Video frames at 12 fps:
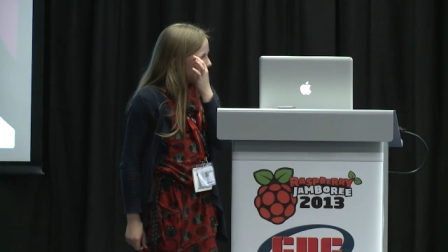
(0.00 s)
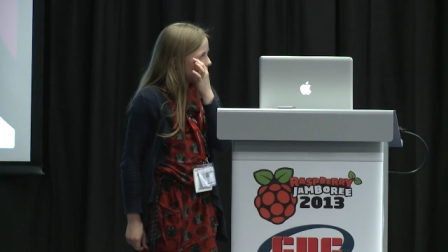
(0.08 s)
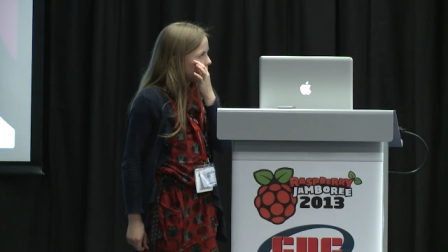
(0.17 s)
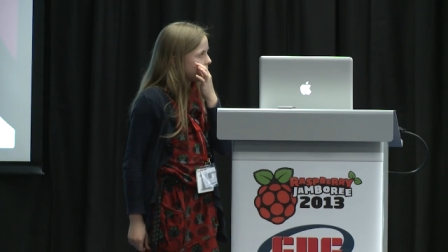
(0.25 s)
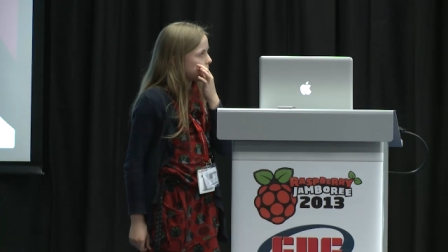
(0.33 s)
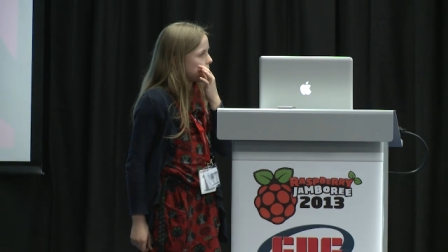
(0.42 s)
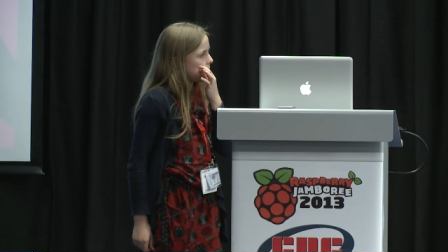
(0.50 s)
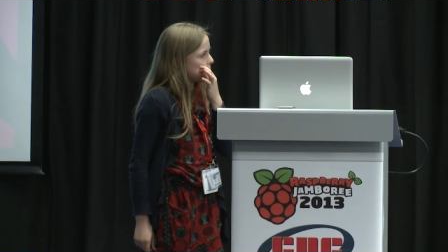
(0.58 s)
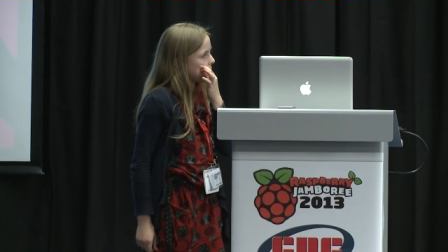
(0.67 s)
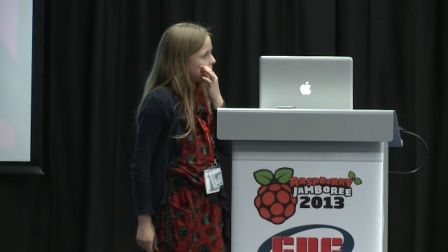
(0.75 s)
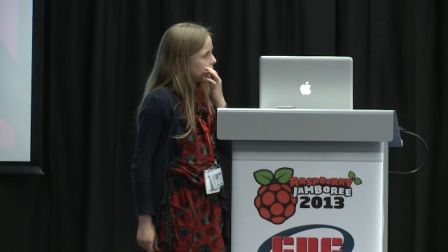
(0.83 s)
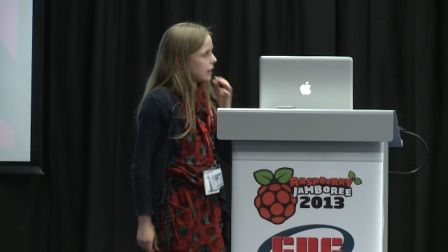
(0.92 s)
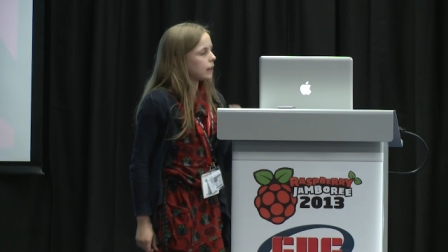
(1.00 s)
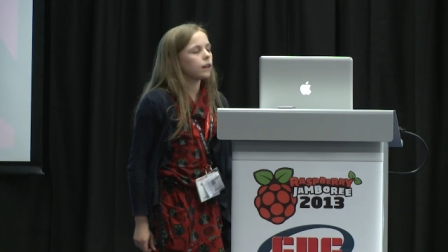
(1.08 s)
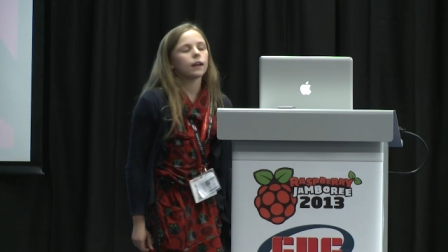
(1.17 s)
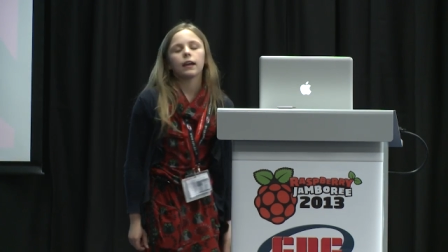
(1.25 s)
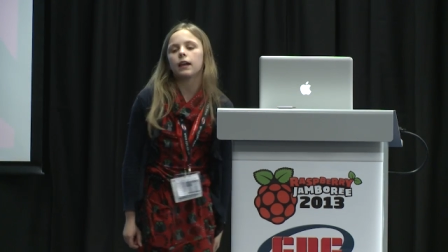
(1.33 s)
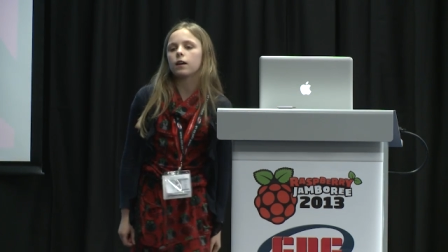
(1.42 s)
to do is maybe
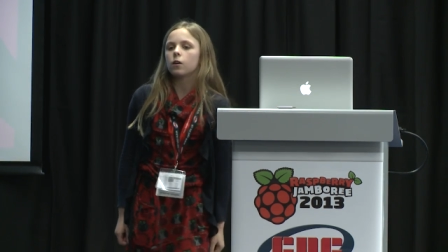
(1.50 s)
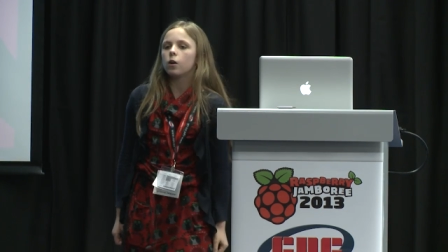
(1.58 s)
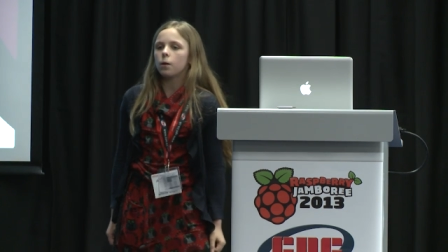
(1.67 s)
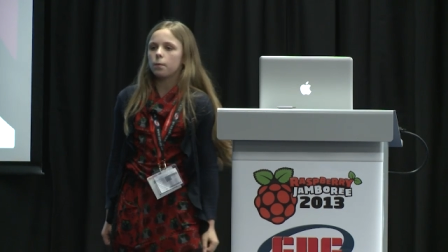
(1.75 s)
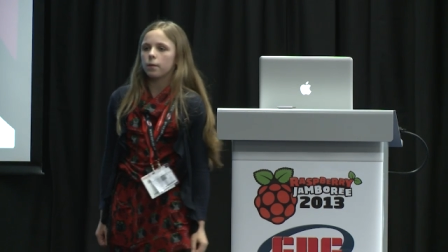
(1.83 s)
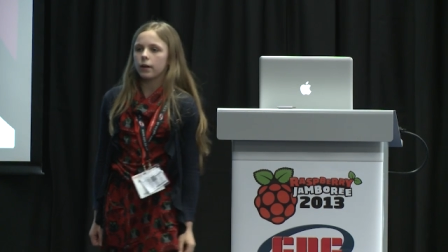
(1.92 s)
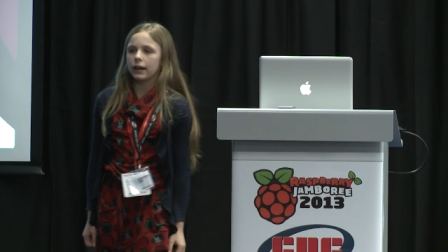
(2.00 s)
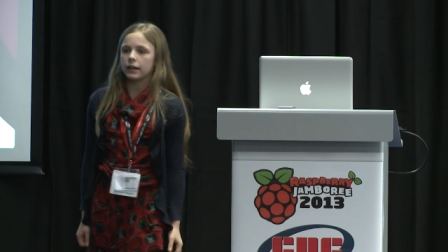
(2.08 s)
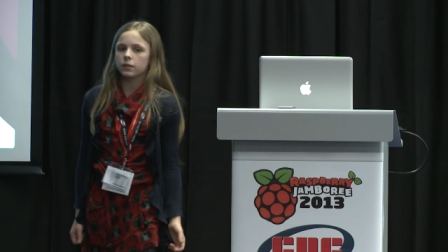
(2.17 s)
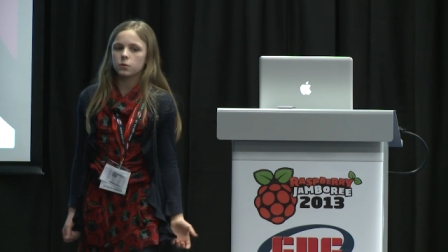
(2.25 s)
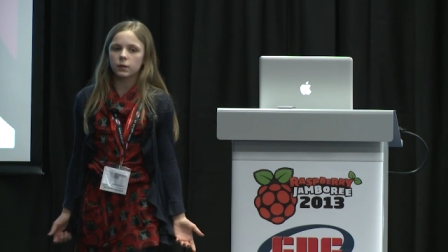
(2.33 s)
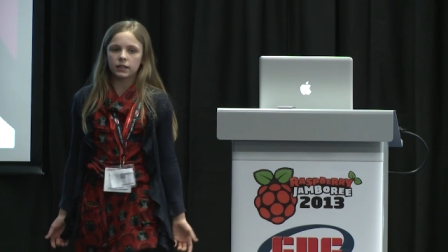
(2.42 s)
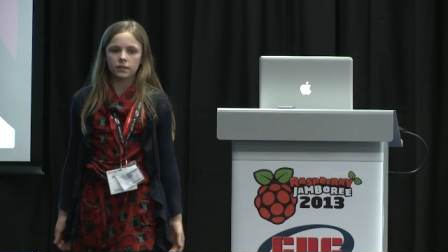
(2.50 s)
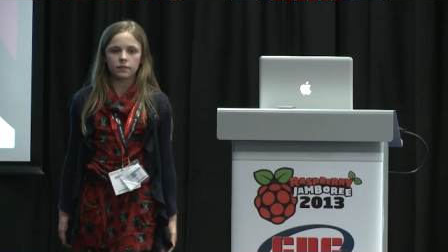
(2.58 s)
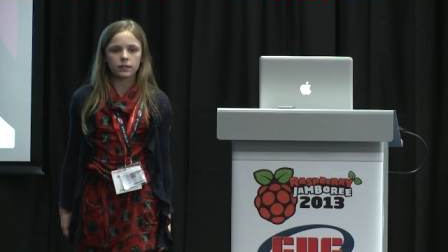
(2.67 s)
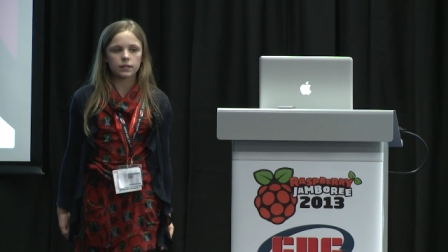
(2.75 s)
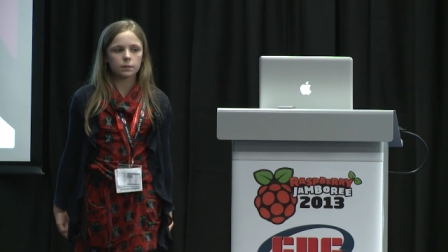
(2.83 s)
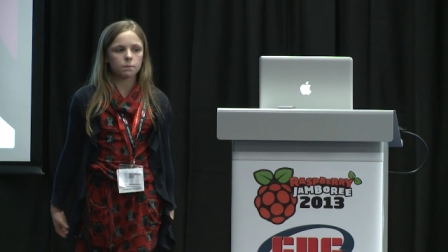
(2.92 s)
incorporate Twitter
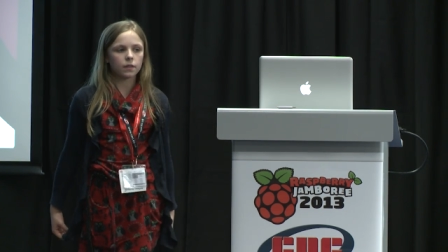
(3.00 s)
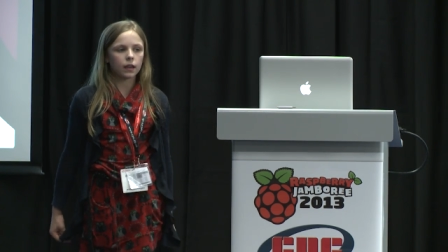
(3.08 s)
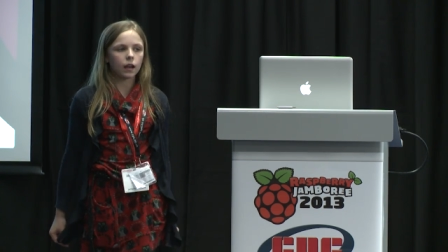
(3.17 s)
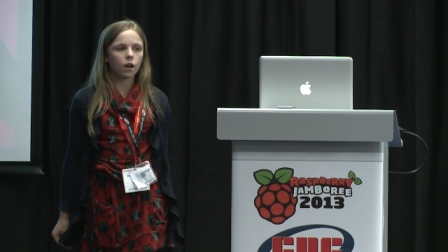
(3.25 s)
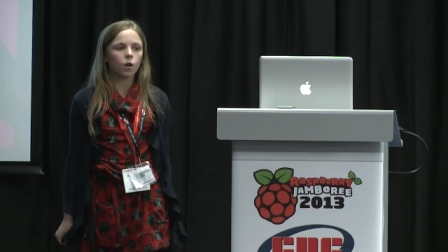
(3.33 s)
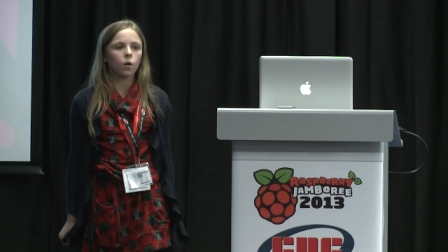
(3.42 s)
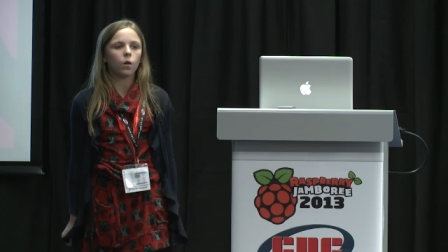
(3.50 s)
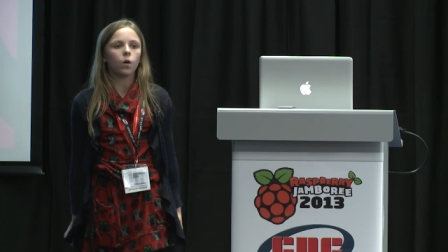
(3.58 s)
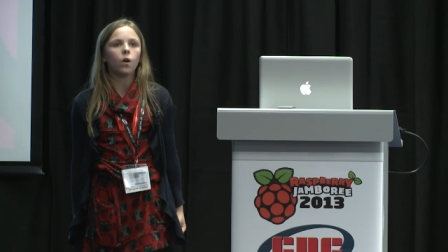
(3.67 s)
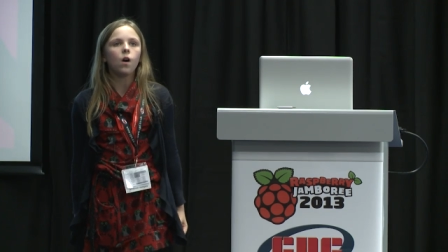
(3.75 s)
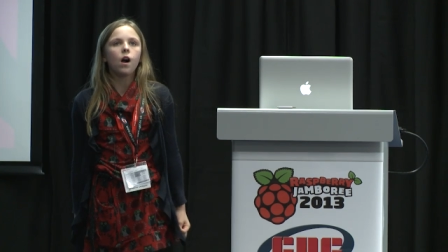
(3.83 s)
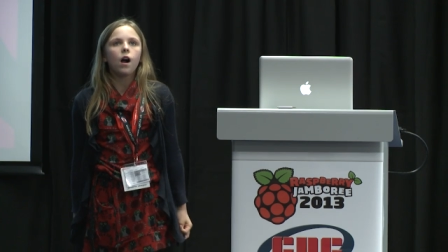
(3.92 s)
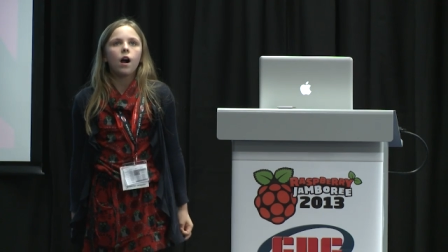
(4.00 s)
into something or